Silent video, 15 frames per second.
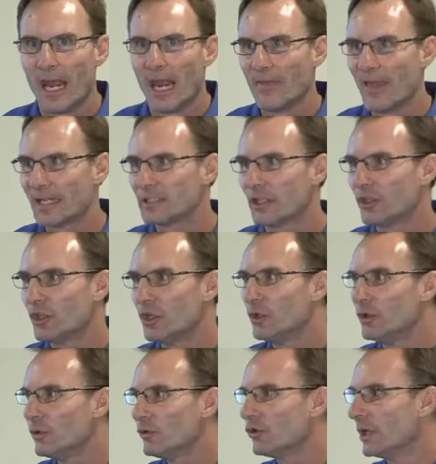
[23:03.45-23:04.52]
And that's a
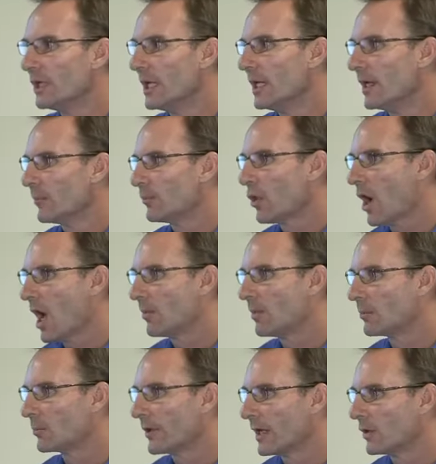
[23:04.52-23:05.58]
huge
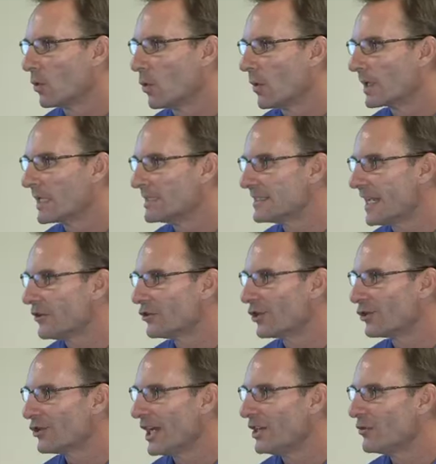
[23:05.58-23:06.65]
problem around
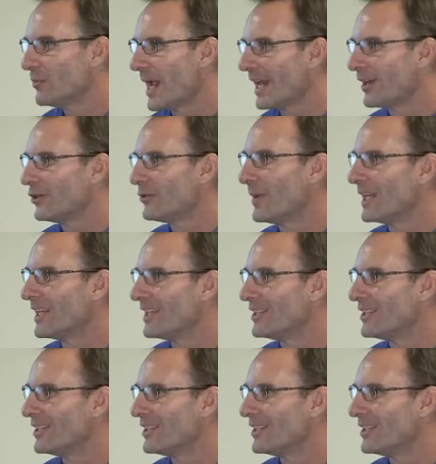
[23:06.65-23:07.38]
organizational change management,